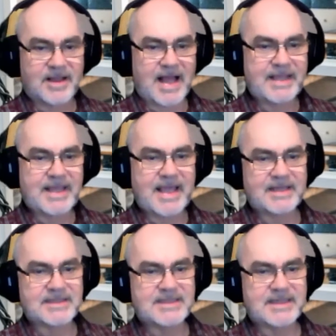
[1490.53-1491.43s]
I
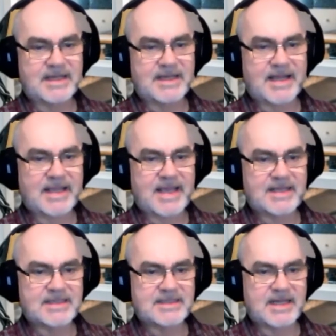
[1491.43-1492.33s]
can't see
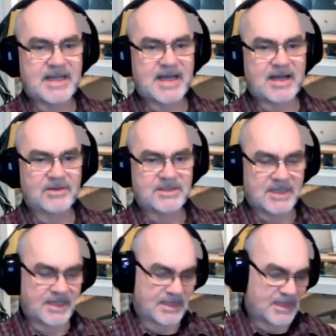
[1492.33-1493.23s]
how
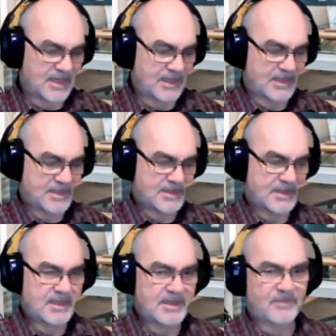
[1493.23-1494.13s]
psychedelics
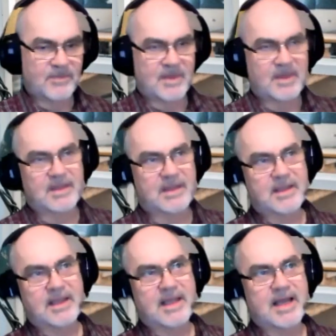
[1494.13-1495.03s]

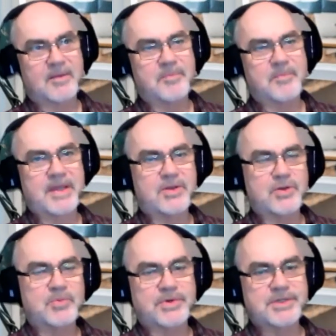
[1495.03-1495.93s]
help make
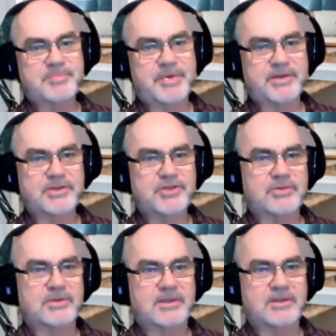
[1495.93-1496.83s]
you more
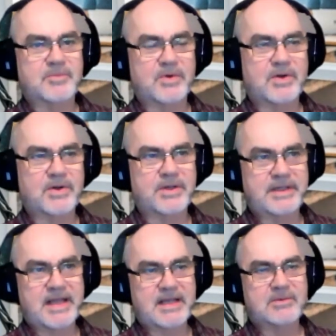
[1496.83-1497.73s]
spiritual or
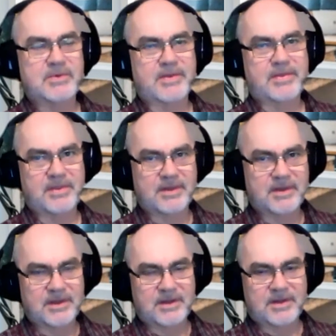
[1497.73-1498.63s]
connect with
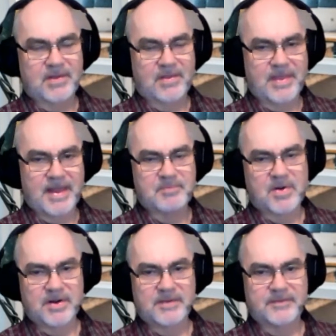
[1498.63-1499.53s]
that
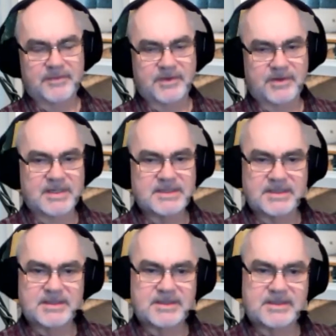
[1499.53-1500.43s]
part of your
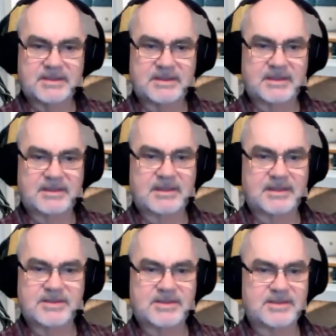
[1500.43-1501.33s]
essence.
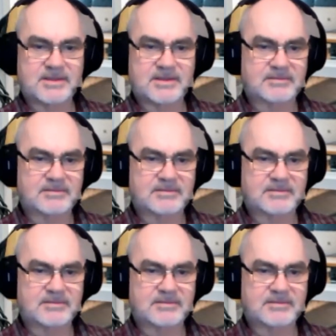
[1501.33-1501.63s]
Just